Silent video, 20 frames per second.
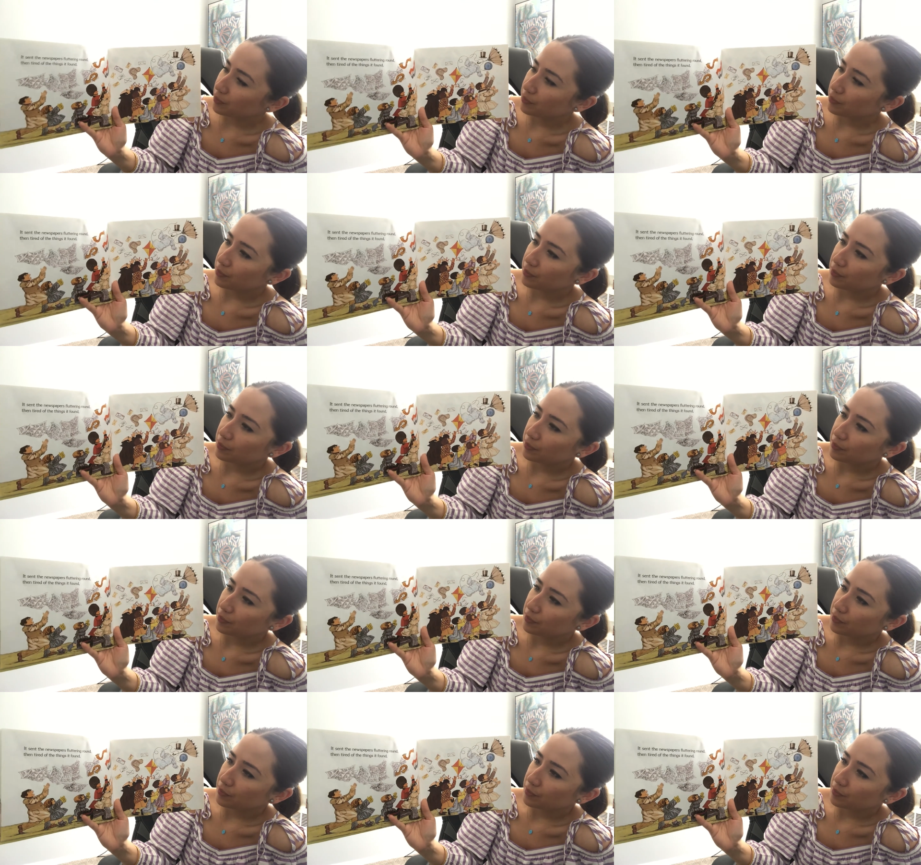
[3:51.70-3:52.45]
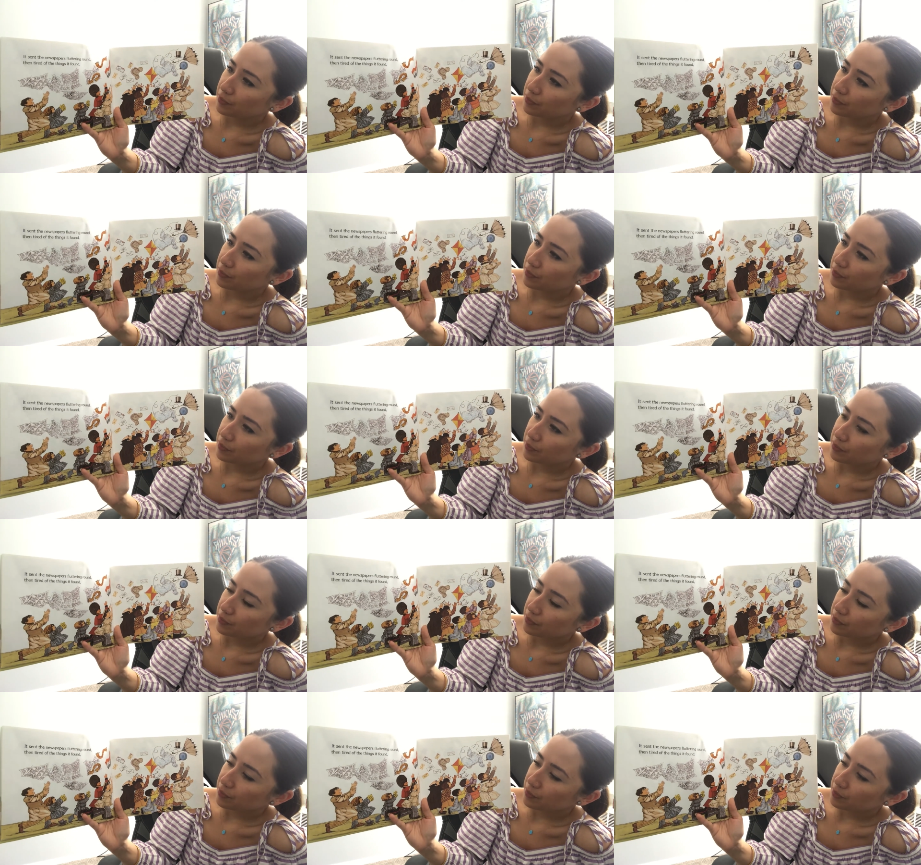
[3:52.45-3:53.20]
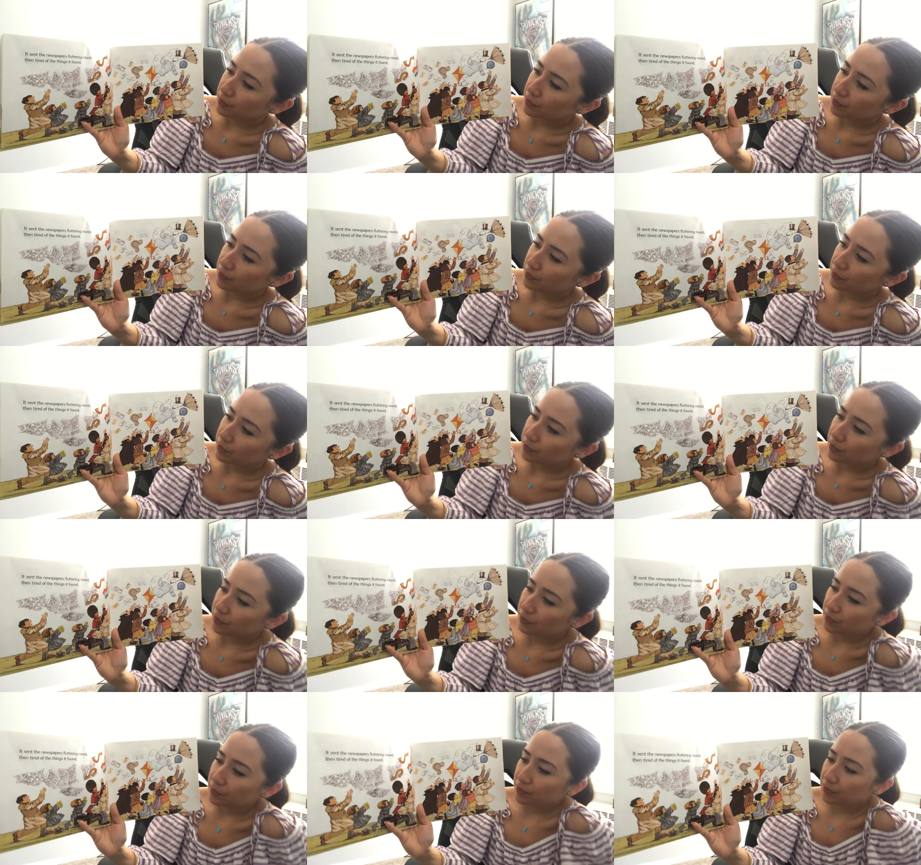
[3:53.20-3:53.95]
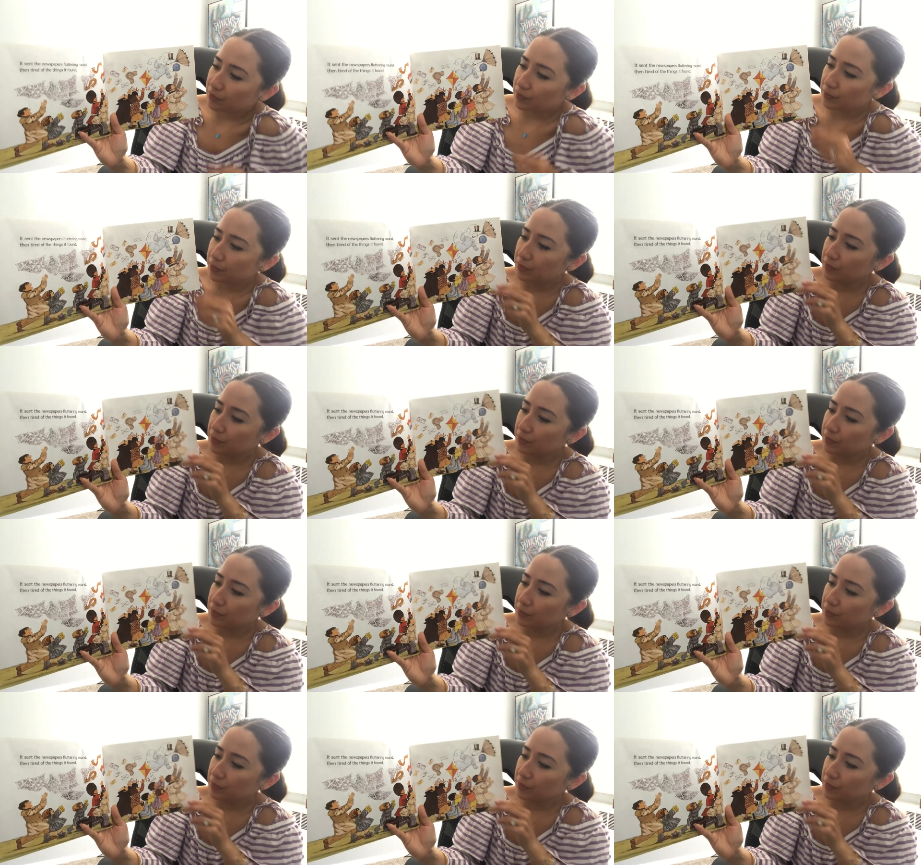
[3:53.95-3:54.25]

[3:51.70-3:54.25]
(no one is talking)